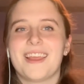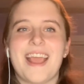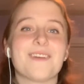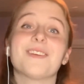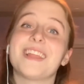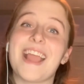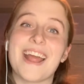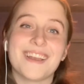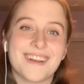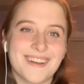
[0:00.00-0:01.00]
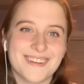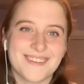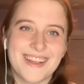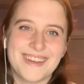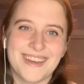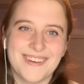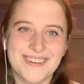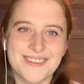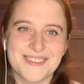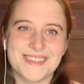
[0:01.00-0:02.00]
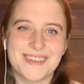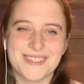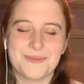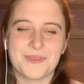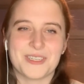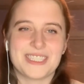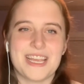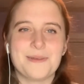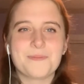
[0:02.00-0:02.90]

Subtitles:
it really ended on a great note and it was an awesome first date.